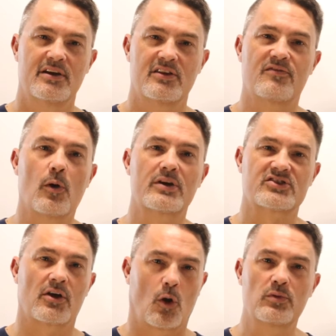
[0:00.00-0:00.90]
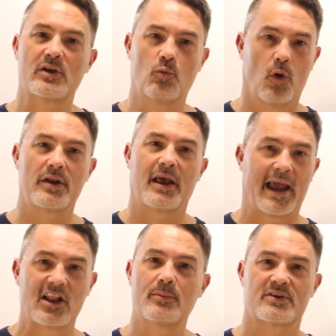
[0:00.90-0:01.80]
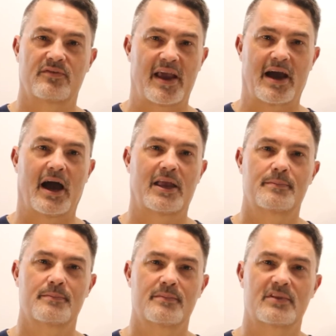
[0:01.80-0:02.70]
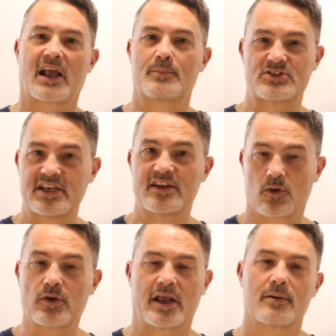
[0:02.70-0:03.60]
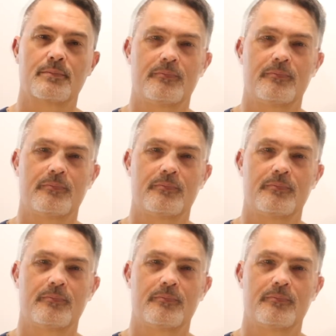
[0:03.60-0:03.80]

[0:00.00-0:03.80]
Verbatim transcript: that focus on only one element of AI, like machine learning,